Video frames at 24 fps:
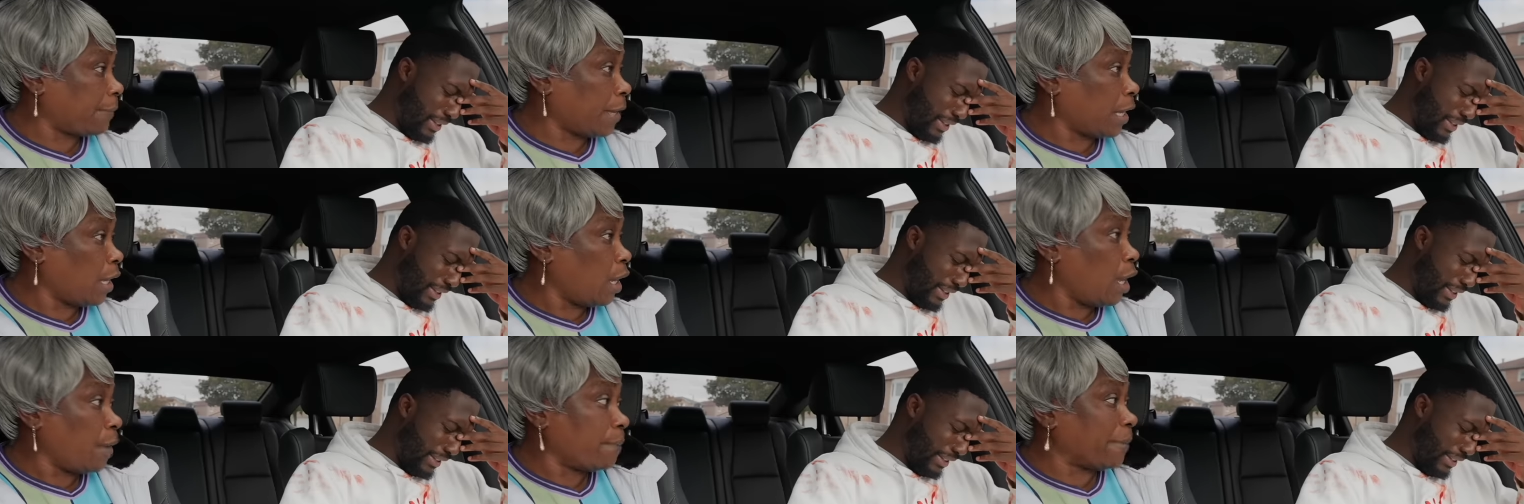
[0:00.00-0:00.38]
Speaker 1: me?
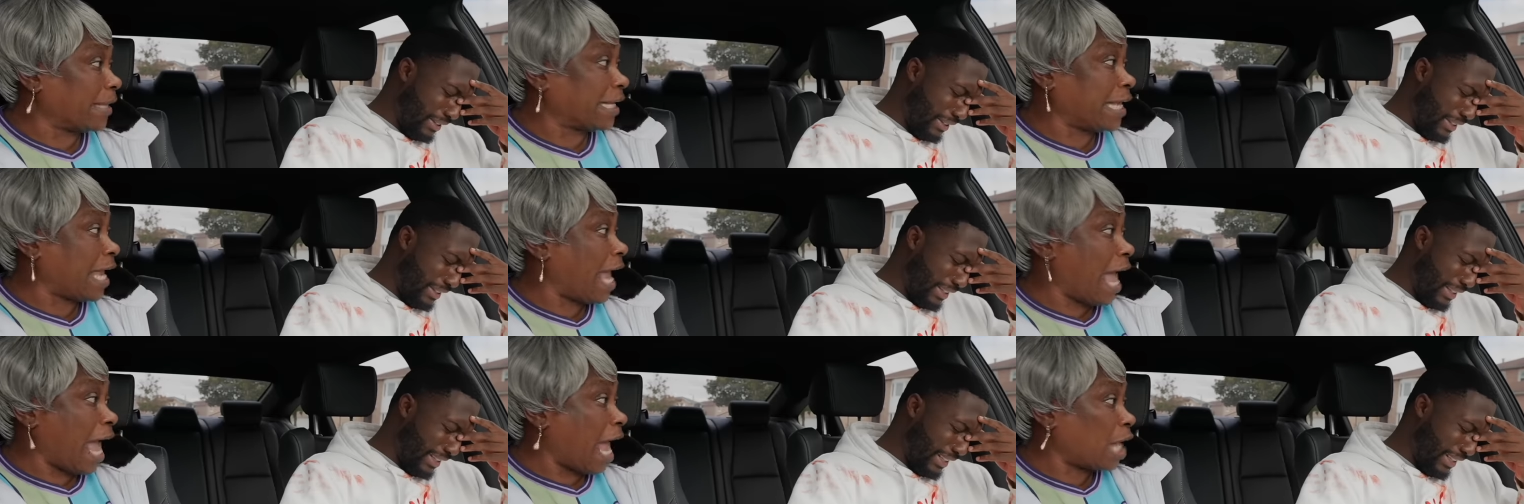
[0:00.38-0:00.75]
We
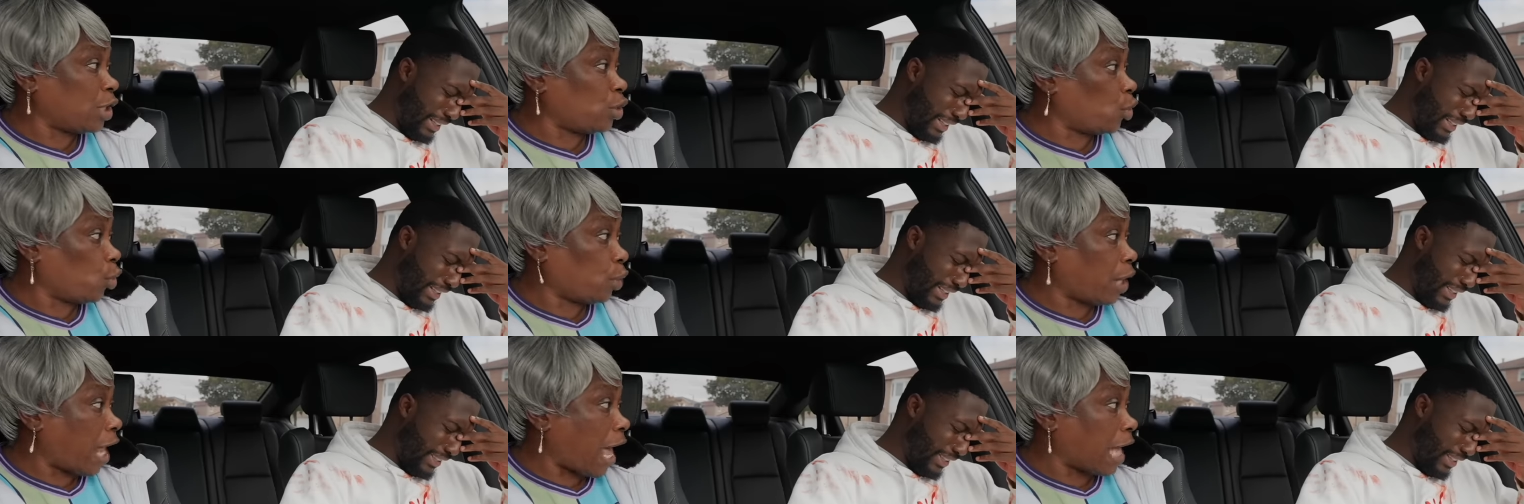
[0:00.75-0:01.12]
can't do
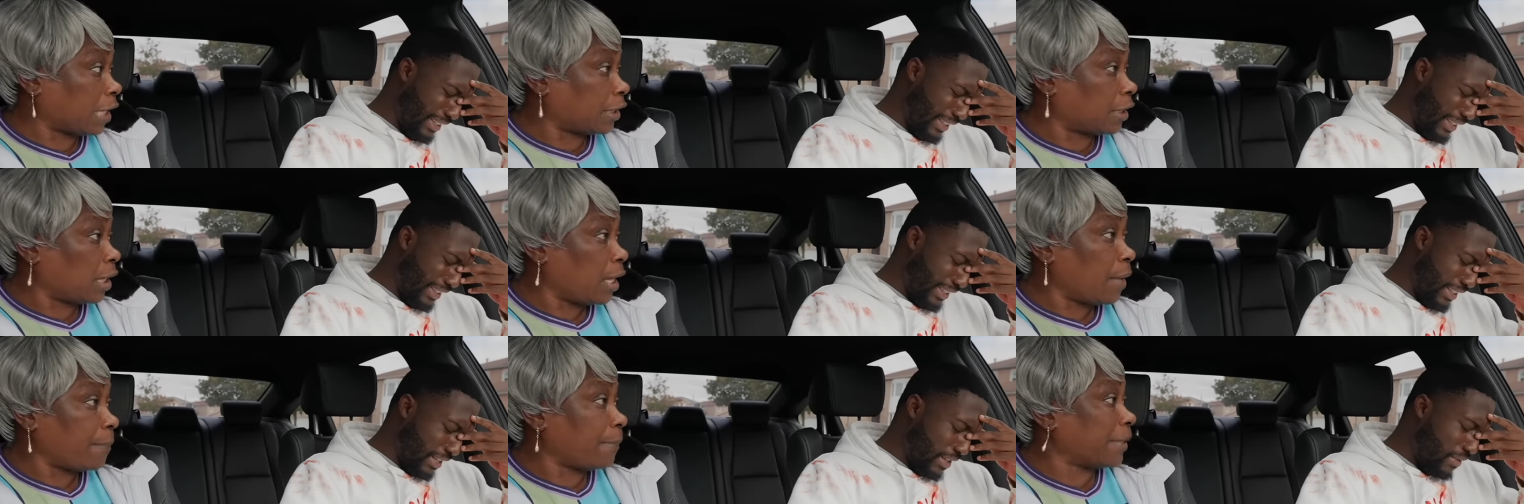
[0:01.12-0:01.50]
that.
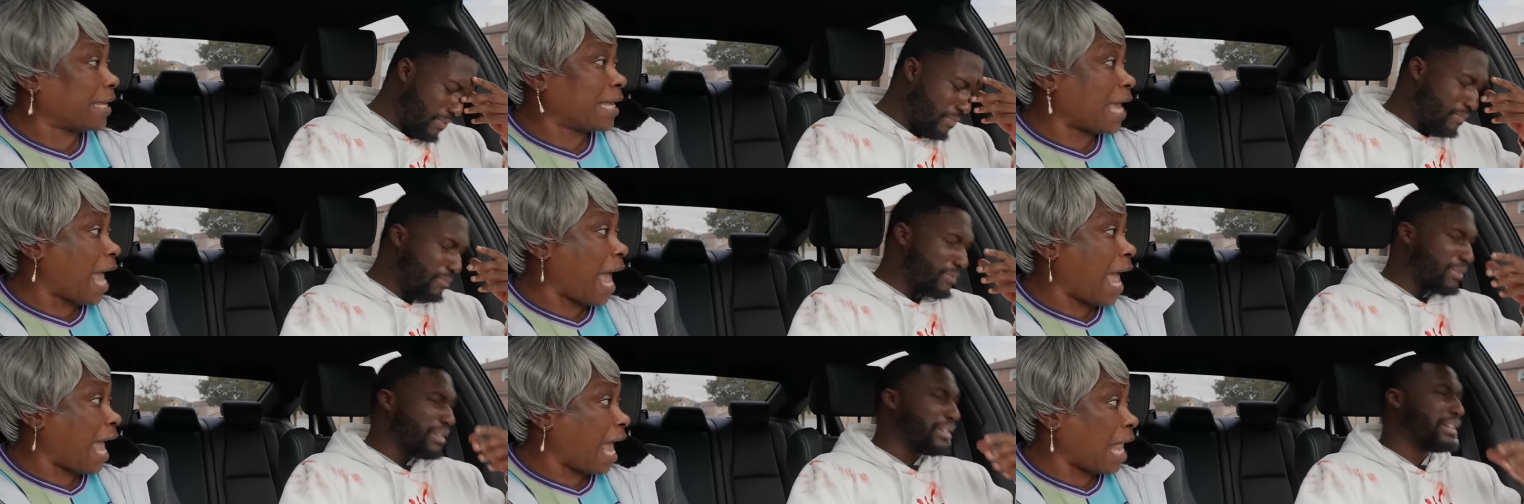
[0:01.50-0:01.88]
We
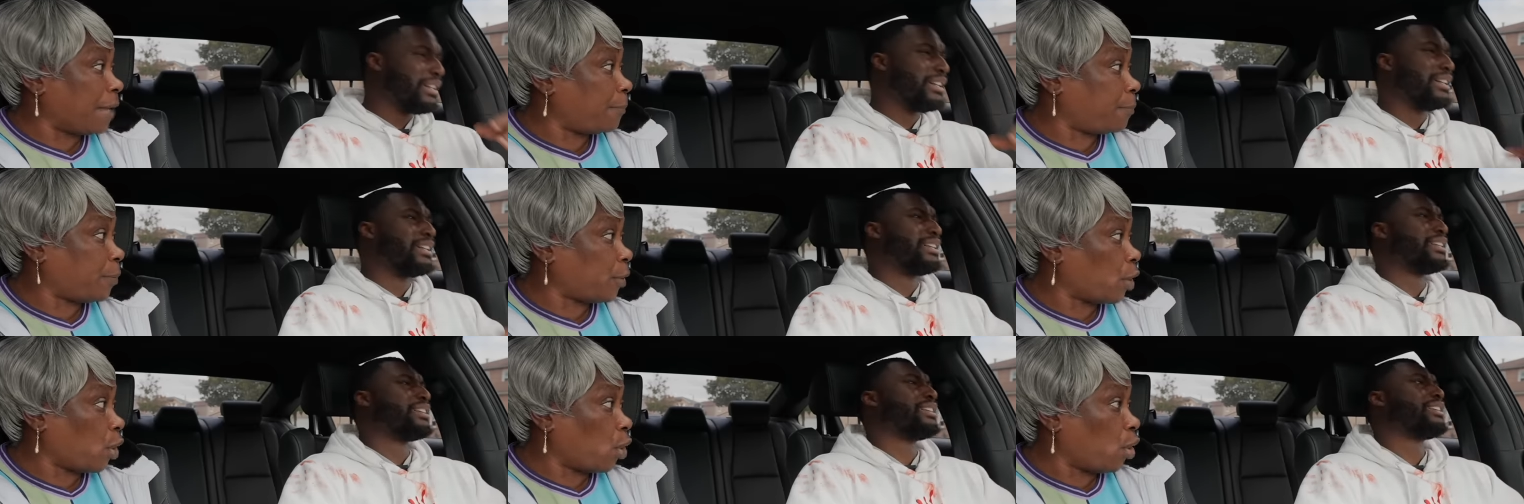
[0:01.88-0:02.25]
can't help
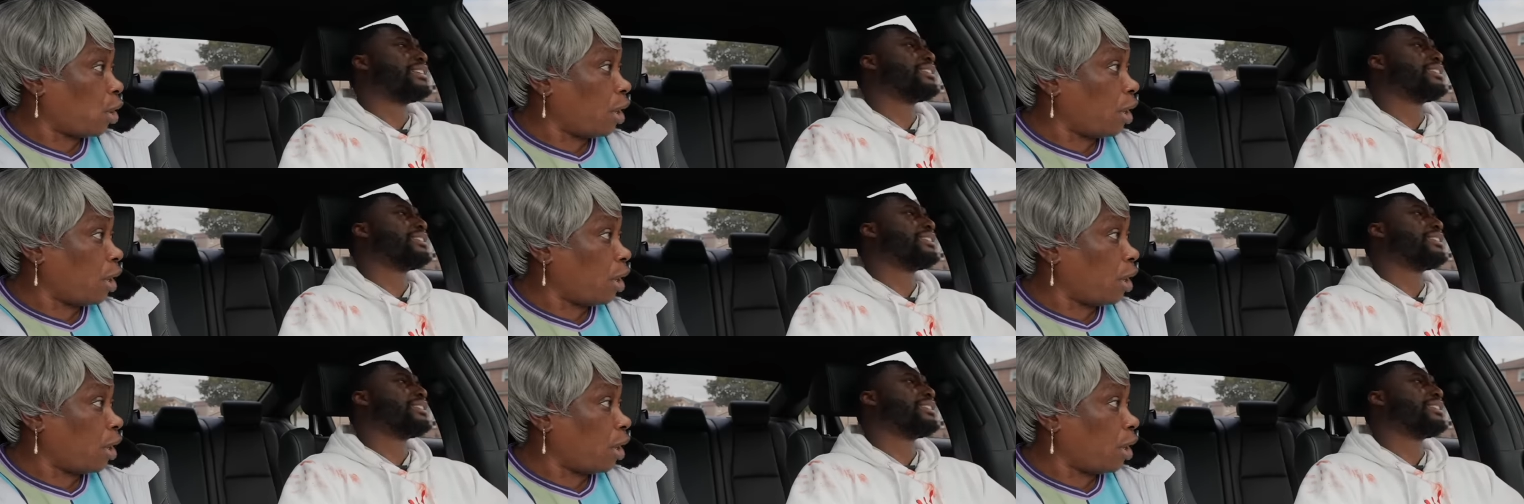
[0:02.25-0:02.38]
you.